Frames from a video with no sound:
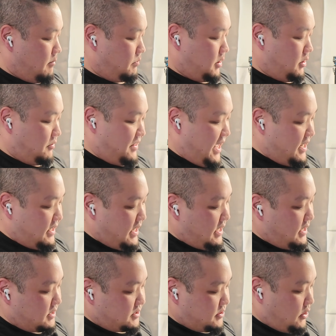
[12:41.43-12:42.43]
Below that
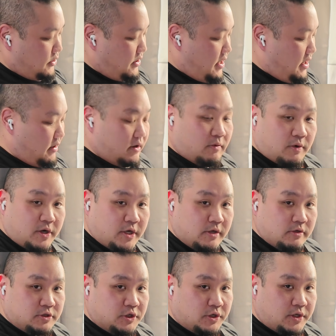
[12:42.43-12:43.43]
again is another area where we
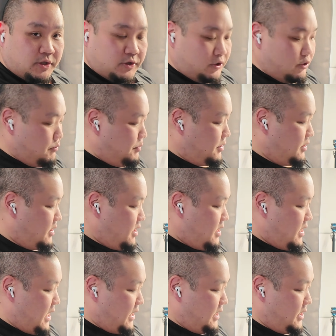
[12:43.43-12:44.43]
can use hook and loop.
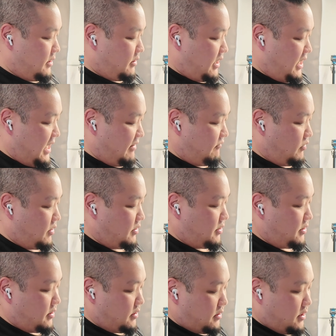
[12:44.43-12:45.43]
And here I have one of
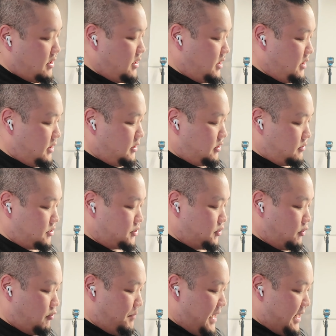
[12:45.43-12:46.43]
their little
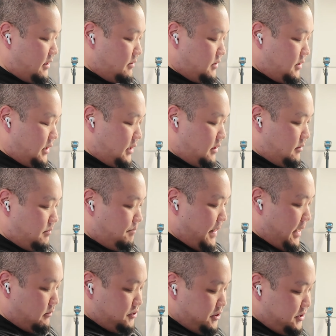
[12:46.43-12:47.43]
stow pack
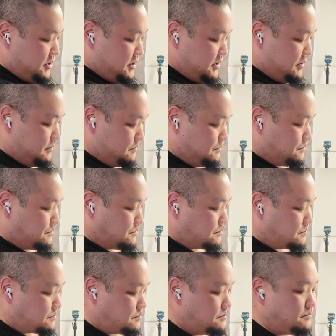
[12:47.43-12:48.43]
pouches,
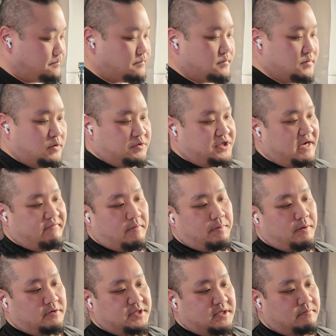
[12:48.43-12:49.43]
which I have a
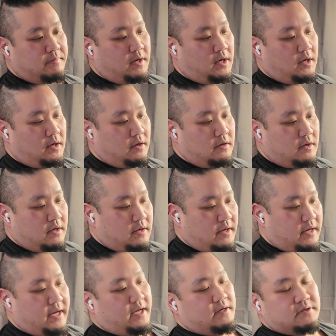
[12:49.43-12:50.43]
protein bar
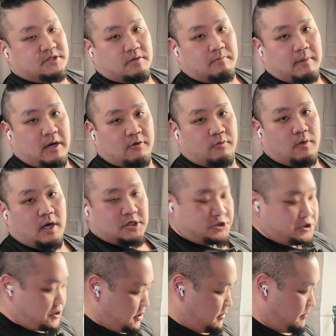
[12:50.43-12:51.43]
and some
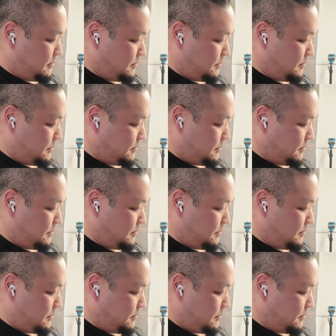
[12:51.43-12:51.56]
mouthwash.